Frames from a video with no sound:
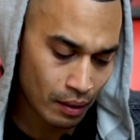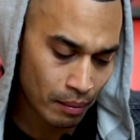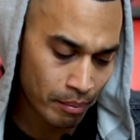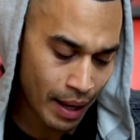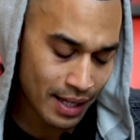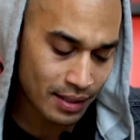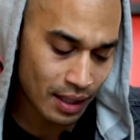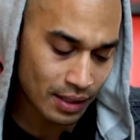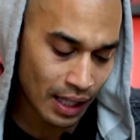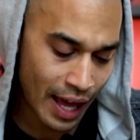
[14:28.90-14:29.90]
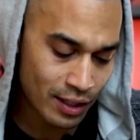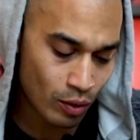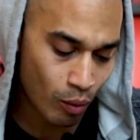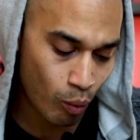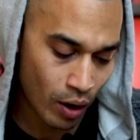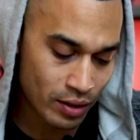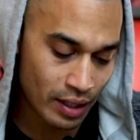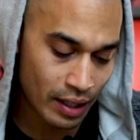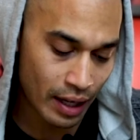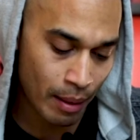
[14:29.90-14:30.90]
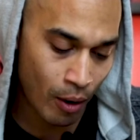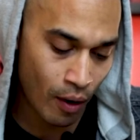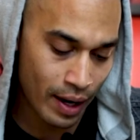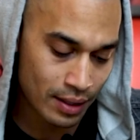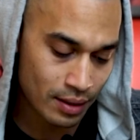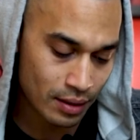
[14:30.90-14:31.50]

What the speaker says: Best/worst MOS.